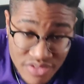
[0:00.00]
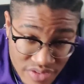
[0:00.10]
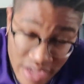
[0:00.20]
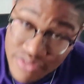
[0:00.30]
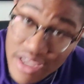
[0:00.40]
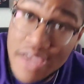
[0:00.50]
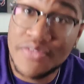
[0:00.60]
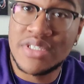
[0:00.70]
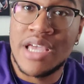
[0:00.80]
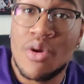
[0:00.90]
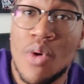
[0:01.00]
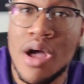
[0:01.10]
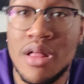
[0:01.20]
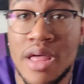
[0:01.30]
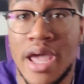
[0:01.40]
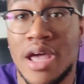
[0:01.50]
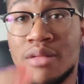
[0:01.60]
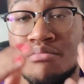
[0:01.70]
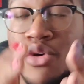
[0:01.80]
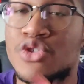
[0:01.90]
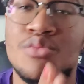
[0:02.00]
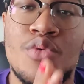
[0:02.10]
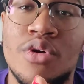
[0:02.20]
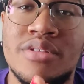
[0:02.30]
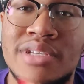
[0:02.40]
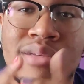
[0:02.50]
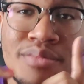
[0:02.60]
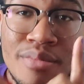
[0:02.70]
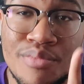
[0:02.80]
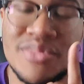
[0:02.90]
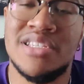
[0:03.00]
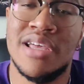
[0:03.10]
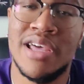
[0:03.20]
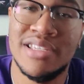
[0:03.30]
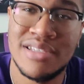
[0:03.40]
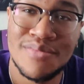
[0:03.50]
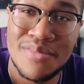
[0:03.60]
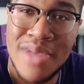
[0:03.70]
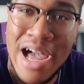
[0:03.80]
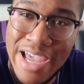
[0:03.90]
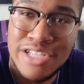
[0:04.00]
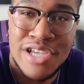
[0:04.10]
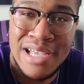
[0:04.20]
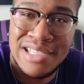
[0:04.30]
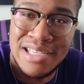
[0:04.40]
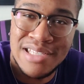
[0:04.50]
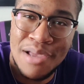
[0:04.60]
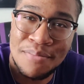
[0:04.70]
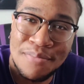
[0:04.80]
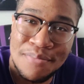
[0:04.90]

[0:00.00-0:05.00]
Stay safe, stay well, and most importantly, stay lazy. I'll catch you guys next time.